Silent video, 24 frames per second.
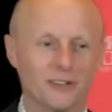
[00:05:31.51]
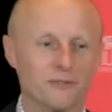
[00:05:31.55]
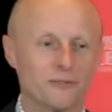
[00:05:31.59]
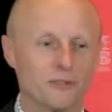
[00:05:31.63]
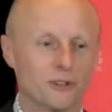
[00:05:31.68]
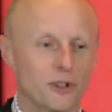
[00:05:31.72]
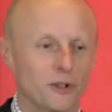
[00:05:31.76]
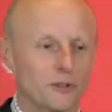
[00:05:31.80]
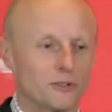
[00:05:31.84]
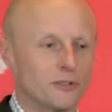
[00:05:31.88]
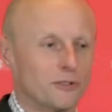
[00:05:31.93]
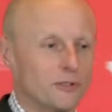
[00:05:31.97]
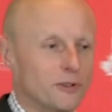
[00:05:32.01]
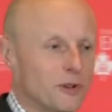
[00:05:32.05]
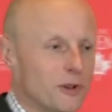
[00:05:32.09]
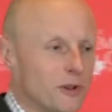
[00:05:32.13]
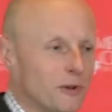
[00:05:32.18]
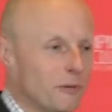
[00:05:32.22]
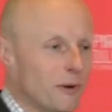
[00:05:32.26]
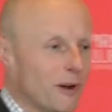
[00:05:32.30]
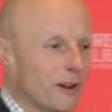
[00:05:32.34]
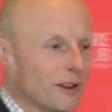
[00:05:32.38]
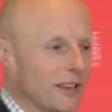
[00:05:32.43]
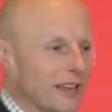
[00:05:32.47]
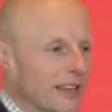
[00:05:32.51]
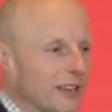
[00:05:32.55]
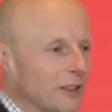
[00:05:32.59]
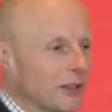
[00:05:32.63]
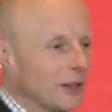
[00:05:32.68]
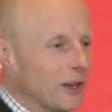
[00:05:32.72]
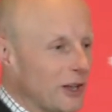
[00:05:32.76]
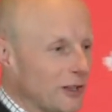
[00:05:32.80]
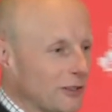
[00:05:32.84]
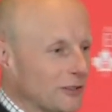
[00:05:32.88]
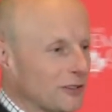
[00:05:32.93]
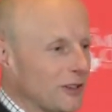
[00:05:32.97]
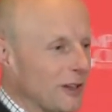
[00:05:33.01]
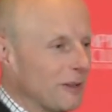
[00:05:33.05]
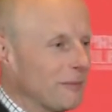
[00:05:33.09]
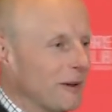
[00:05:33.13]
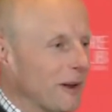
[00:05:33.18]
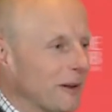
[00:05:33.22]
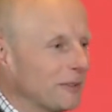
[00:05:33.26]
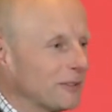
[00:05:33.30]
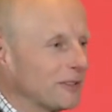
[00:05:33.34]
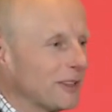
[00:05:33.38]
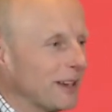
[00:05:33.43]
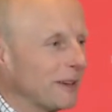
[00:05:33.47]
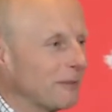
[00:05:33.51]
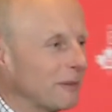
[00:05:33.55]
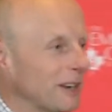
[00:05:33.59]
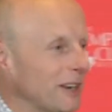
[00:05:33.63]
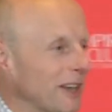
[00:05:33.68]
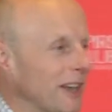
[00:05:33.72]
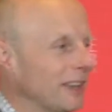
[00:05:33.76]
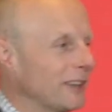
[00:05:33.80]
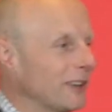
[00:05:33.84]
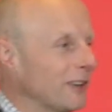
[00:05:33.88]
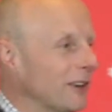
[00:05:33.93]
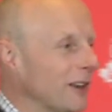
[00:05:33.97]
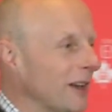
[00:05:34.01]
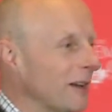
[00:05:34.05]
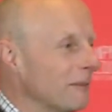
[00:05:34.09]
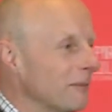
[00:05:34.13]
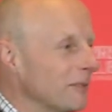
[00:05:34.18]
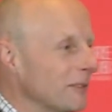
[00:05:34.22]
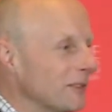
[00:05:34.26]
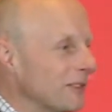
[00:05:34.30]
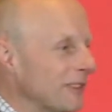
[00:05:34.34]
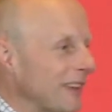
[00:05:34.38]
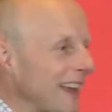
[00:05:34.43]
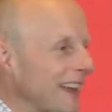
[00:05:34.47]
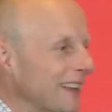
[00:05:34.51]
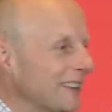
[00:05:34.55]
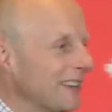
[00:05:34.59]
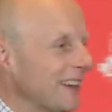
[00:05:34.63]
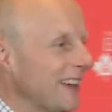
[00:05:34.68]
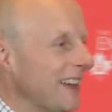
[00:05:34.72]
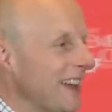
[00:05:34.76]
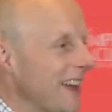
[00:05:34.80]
And for those of you who weren't here the last time I was here, when I got up and said